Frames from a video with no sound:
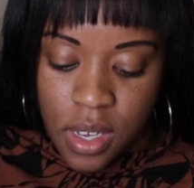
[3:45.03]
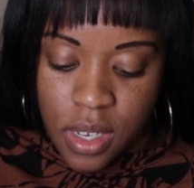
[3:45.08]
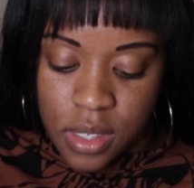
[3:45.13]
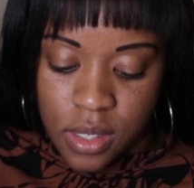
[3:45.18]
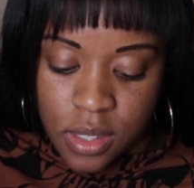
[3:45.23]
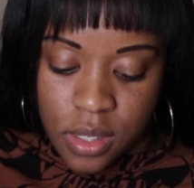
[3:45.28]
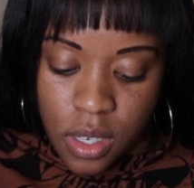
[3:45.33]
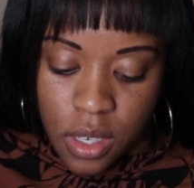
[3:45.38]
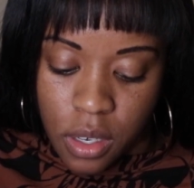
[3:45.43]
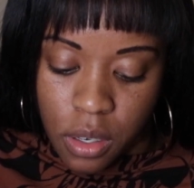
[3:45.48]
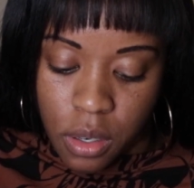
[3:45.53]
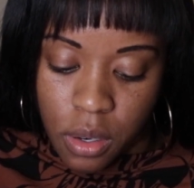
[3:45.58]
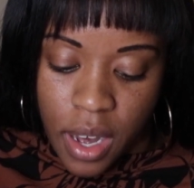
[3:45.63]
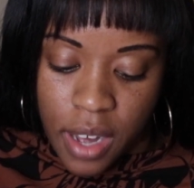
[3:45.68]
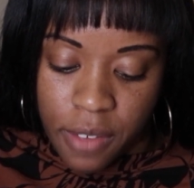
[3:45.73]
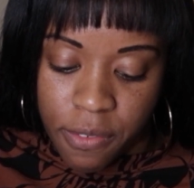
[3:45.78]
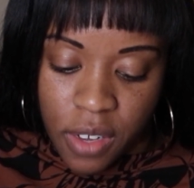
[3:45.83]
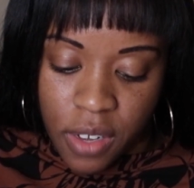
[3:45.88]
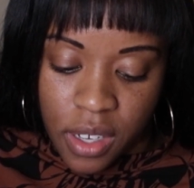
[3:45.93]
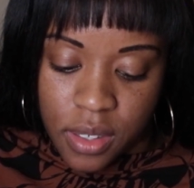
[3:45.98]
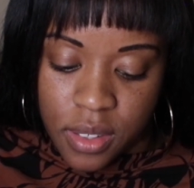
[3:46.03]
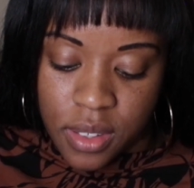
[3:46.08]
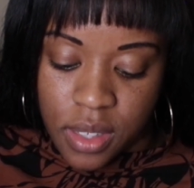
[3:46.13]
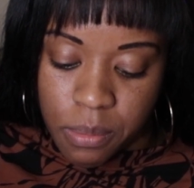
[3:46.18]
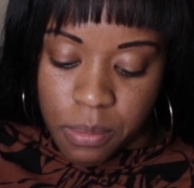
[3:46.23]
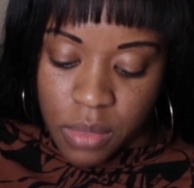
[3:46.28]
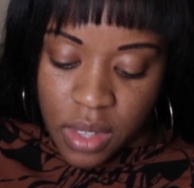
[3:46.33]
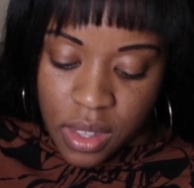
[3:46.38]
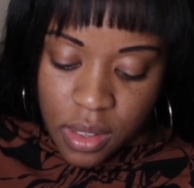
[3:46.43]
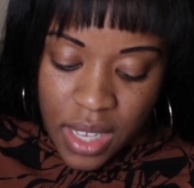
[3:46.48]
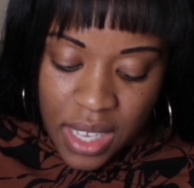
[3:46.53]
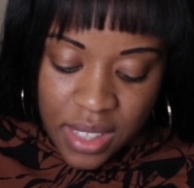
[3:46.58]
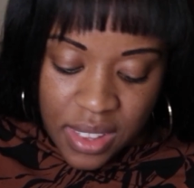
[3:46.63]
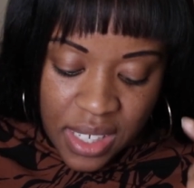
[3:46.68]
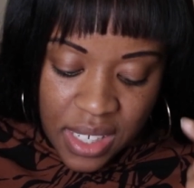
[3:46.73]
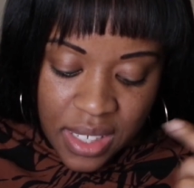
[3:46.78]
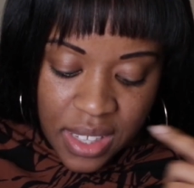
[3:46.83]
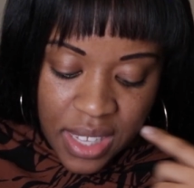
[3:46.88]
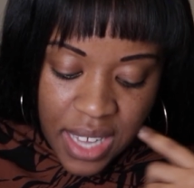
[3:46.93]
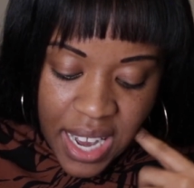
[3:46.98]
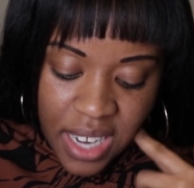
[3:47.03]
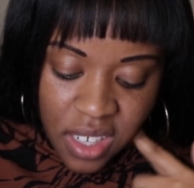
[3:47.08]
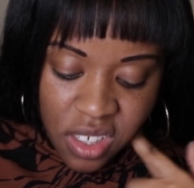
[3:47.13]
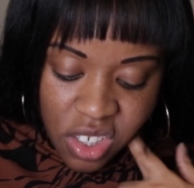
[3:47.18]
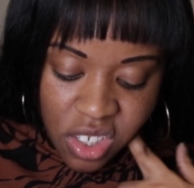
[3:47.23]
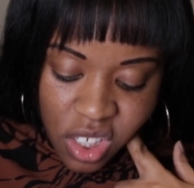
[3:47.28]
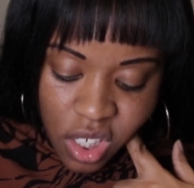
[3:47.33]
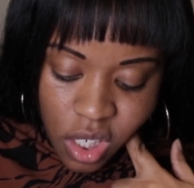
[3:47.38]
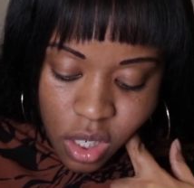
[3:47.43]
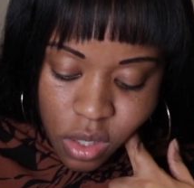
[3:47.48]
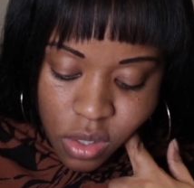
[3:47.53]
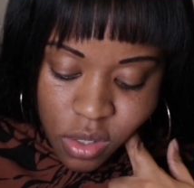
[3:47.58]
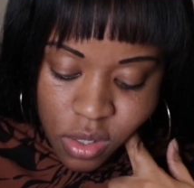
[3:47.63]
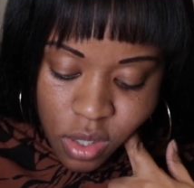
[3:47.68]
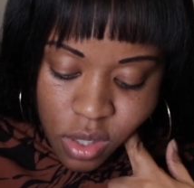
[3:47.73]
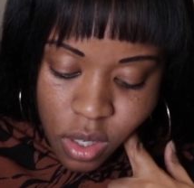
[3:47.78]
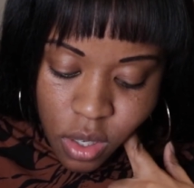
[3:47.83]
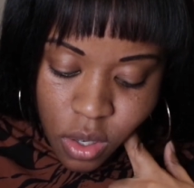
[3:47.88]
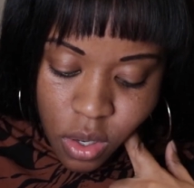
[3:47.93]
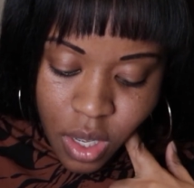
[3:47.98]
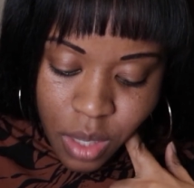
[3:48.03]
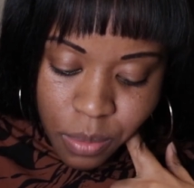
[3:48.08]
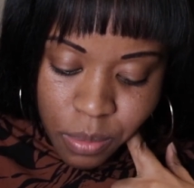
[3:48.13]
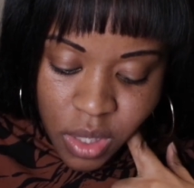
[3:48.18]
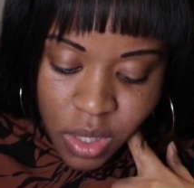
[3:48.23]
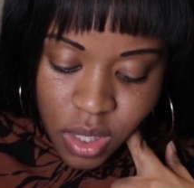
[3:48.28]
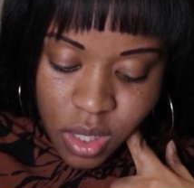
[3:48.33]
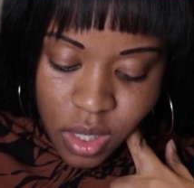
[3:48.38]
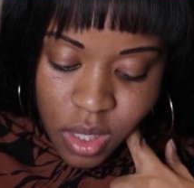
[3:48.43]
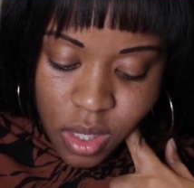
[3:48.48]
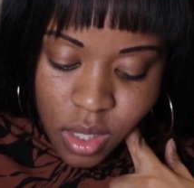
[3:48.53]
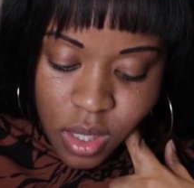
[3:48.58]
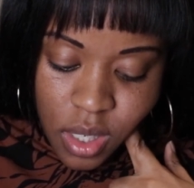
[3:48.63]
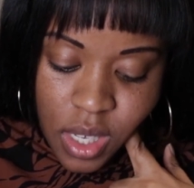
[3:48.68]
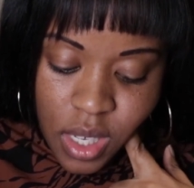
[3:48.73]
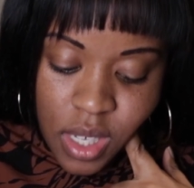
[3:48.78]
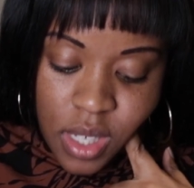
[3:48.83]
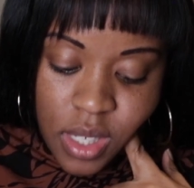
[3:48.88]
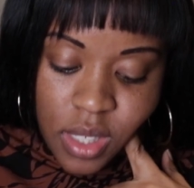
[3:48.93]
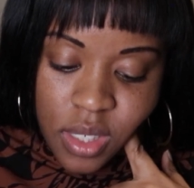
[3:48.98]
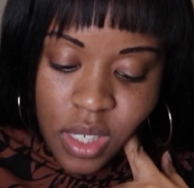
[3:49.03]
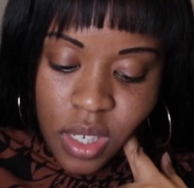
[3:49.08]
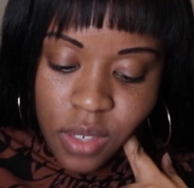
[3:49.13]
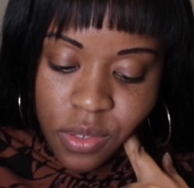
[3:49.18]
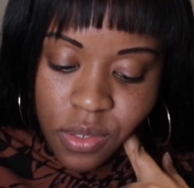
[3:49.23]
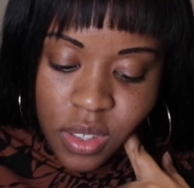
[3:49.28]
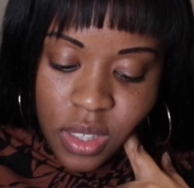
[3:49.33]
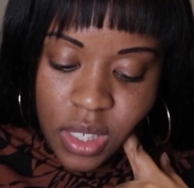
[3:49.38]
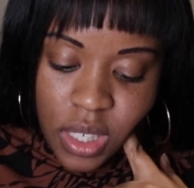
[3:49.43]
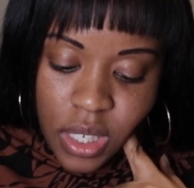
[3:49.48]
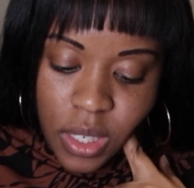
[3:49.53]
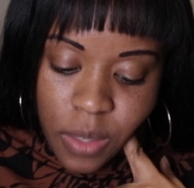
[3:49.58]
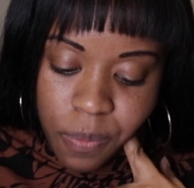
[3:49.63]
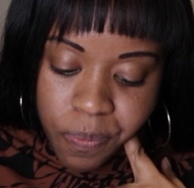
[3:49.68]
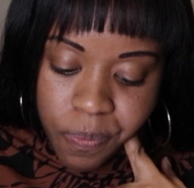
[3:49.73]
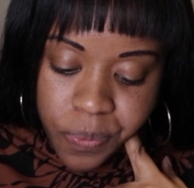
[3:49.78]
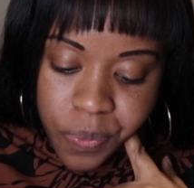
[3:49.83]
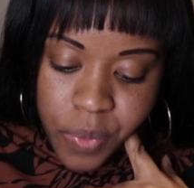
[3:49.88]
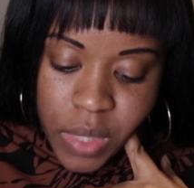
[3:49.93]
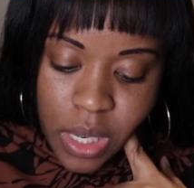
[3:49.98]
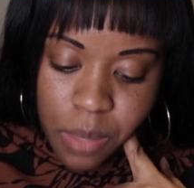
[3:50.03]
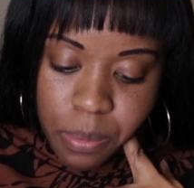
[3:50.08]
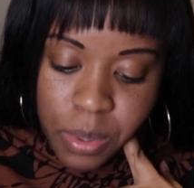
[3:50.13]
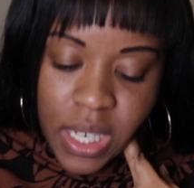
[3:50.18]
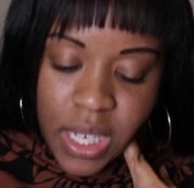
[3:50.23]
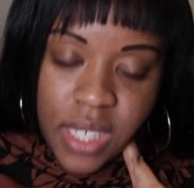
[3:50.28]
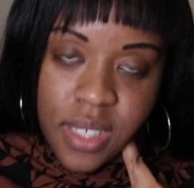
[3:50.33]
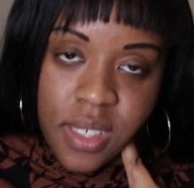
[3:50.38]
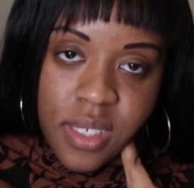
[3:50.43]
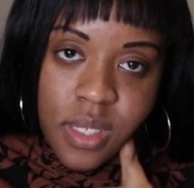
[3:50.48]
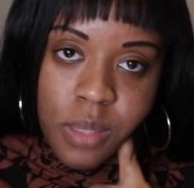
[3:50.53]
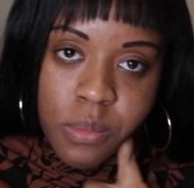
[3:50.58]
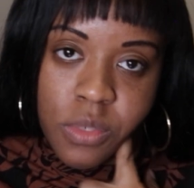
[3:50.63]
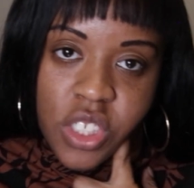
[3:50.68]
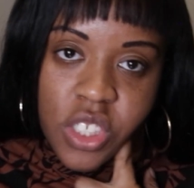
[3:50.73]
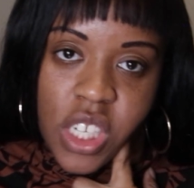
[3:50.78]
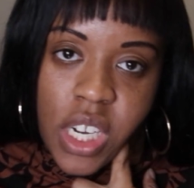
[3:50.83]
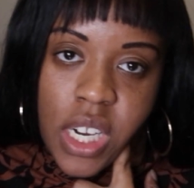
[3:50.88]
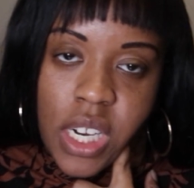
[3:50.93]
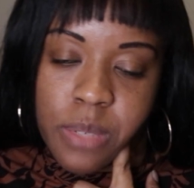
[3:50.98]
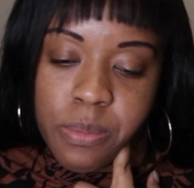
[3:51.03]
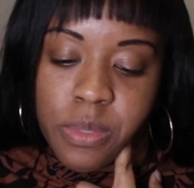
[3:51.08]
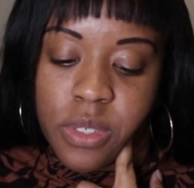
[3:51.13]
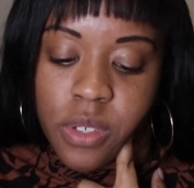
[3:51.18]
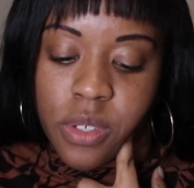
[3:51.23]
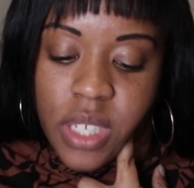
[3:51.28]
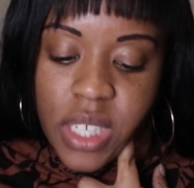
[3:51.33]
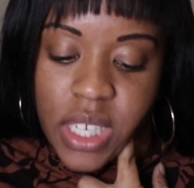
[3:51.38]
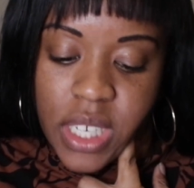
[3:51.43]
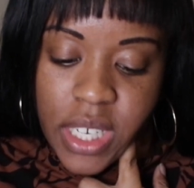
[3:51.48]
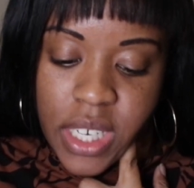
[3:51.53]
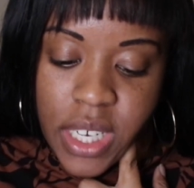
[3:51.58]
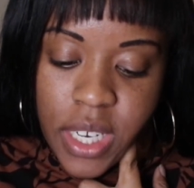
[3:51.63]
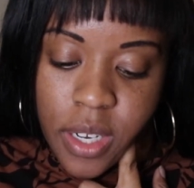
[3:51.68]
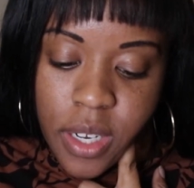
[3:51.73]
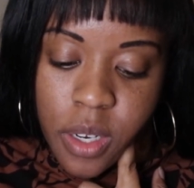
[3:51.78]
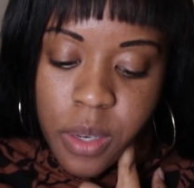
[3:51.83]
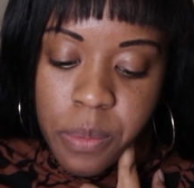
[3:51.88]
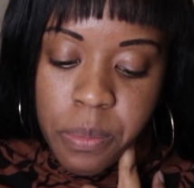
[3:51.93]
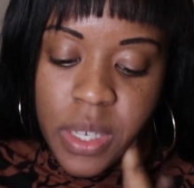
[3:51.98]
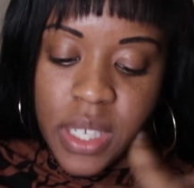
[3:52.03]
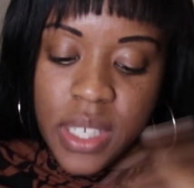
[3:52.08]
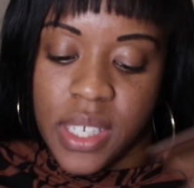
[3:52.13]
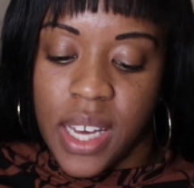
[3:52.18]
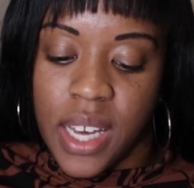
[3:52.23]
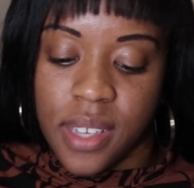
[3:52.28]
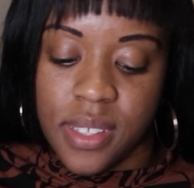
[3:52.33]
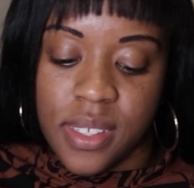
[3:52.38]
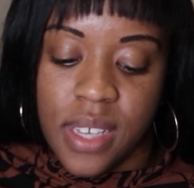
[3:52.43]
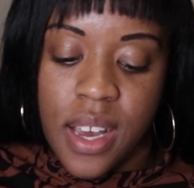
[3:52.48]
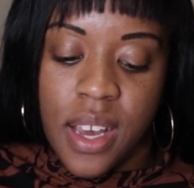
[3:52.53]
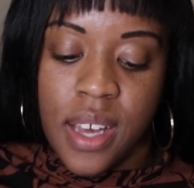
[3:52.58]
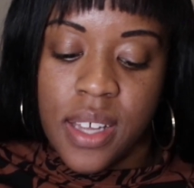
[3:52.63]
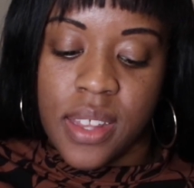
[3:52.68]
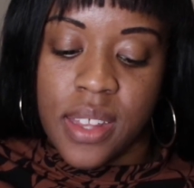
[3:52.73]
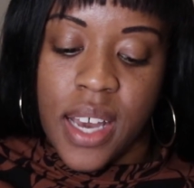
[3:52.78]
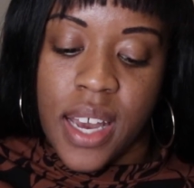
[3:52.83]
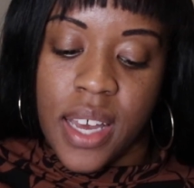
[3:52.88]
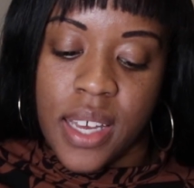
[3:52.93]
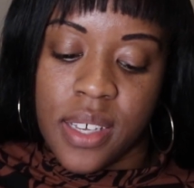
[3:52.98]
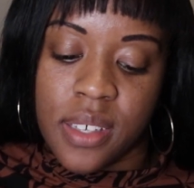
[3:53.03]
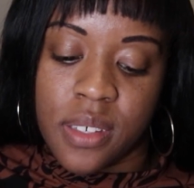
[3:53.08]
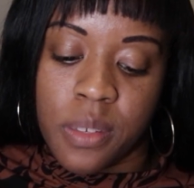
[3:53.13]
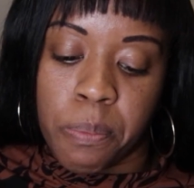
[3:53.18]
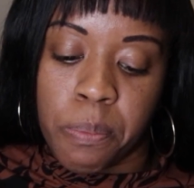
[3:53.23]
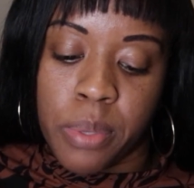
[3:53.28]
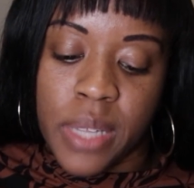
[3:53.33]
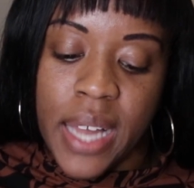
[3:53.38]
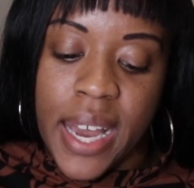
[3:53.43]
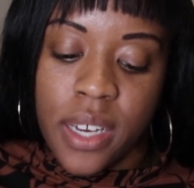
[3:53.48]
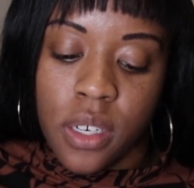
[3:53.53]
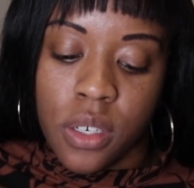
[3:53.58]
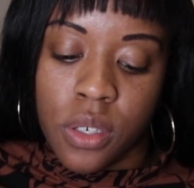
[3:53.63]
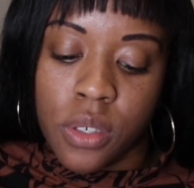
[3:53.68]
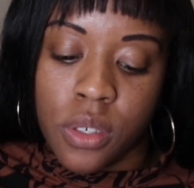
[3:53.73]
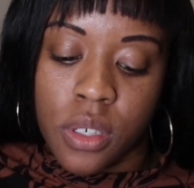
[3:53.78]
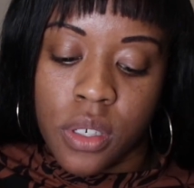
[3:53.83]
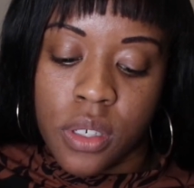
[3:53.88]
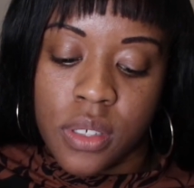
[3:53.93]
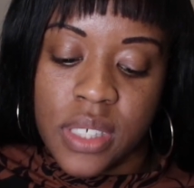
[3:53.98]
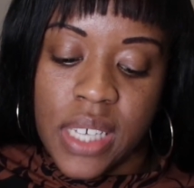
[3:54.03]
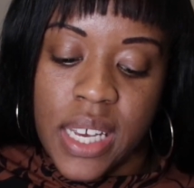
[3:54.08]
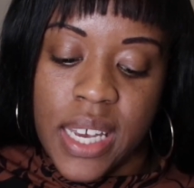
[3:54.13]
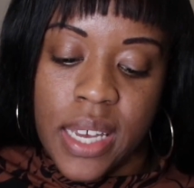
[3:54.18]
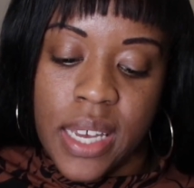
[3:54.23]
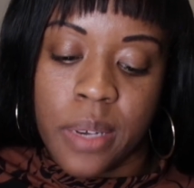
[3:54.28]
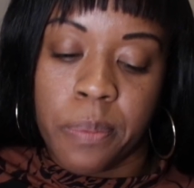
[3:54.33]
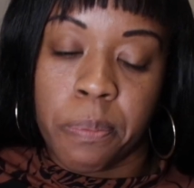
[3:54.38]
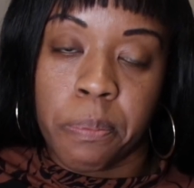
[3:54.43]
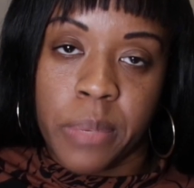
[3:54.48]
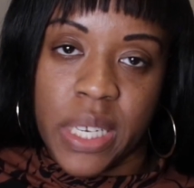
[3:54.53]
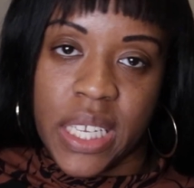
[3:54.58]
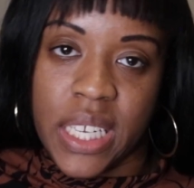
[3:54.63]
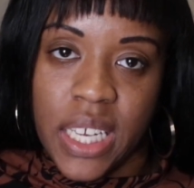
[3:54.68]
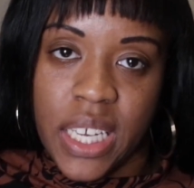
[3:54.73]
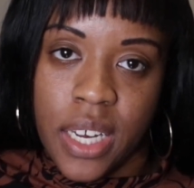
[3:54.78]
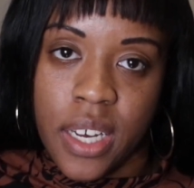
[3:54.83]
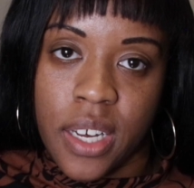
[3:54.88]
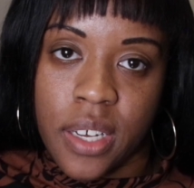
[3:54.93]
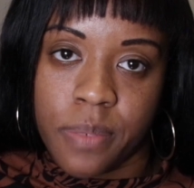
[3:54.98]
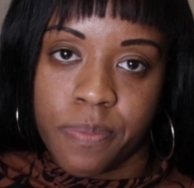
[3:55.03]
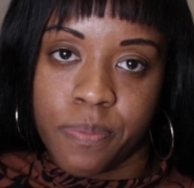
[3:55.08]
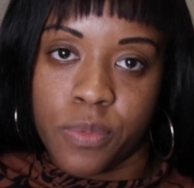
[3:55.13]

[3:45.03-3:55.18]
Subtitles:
So I followed them, I think last year. So I'm gonna definitely apply to some jobs on here. But yes, that is Black Girls in Media.